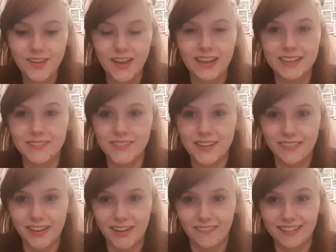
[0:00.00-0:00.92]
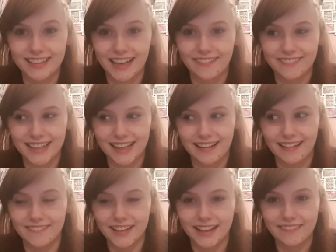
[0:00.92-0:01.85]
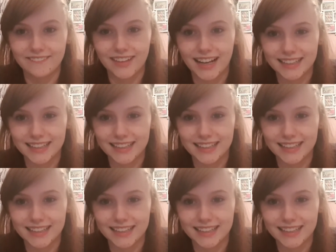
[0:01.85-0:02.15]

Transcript: he's maybe a couple of times I've like